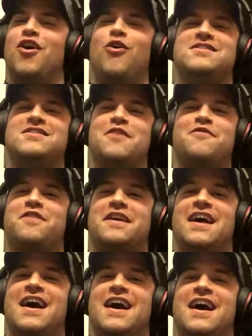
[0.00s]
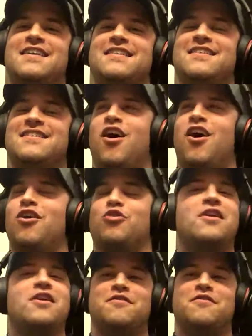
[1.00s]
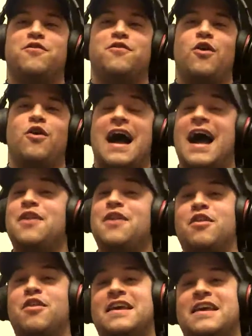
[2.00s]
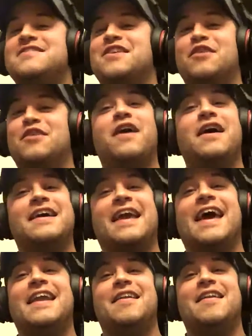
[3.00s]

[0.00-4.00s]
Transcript: it's definitely not. All credit to Floyd. I think he's going to fight again.